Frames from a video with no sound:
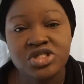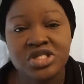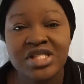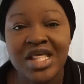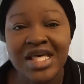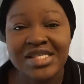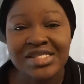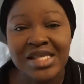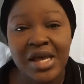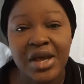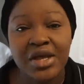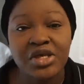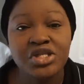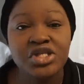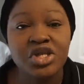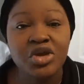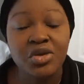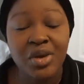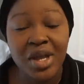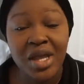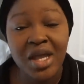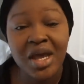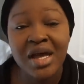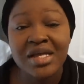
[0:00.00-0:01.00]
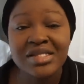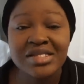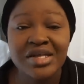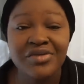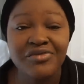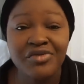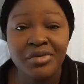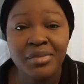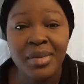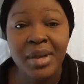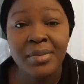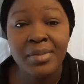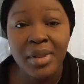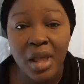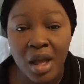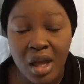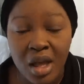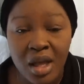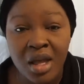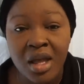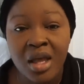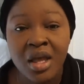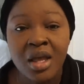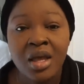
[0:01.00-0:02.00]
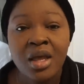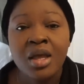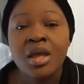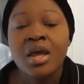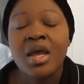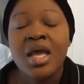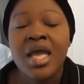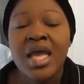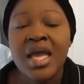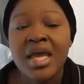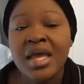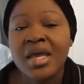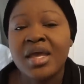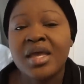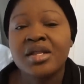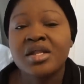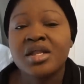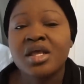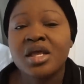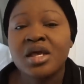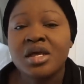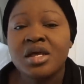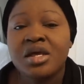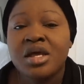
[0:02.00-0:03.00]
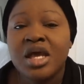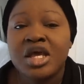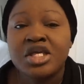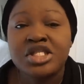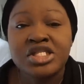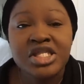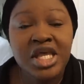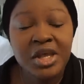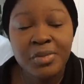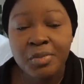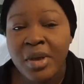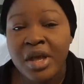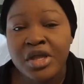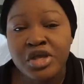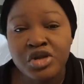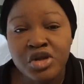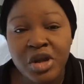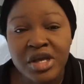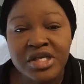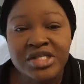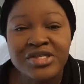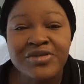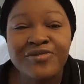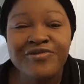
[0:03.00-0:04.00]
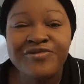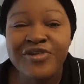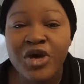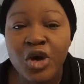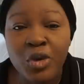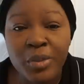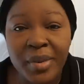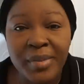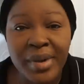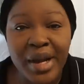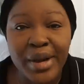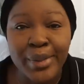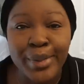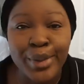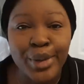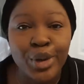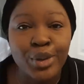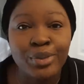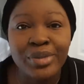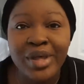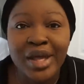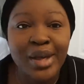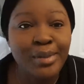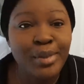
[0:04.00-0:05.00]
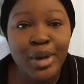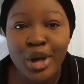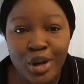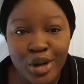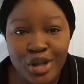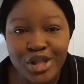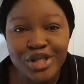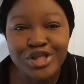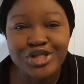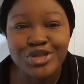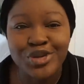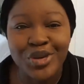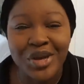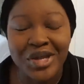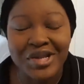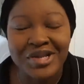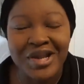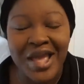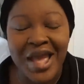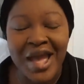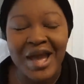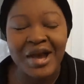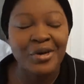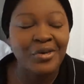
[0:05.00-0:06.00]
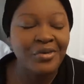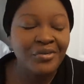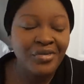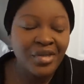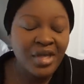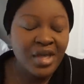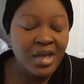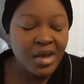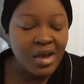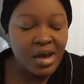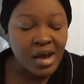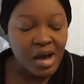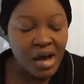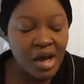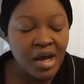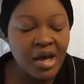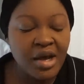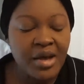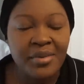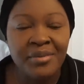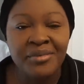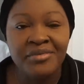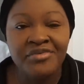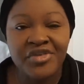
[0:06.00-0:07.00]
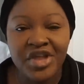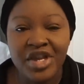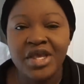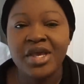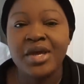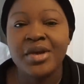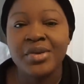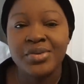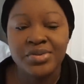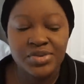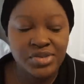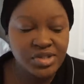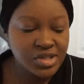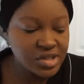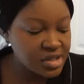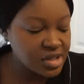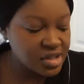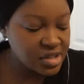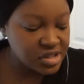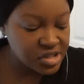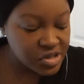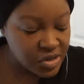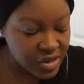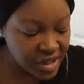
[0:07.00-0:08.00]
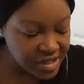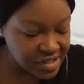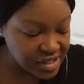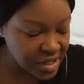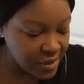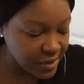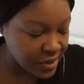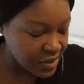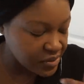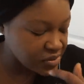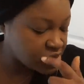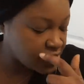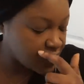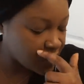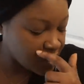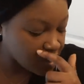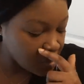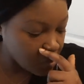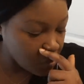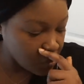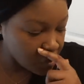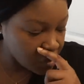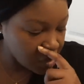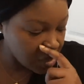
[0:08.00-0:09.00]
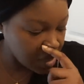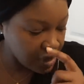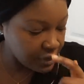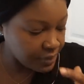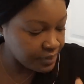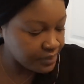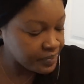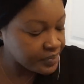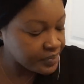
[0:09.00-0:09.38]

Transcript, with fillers: And that's how I used to create content for my blog. And I used to, you know, I used to film in my room like I'm currently doing now, videos. So that's how I was doing the whole thing.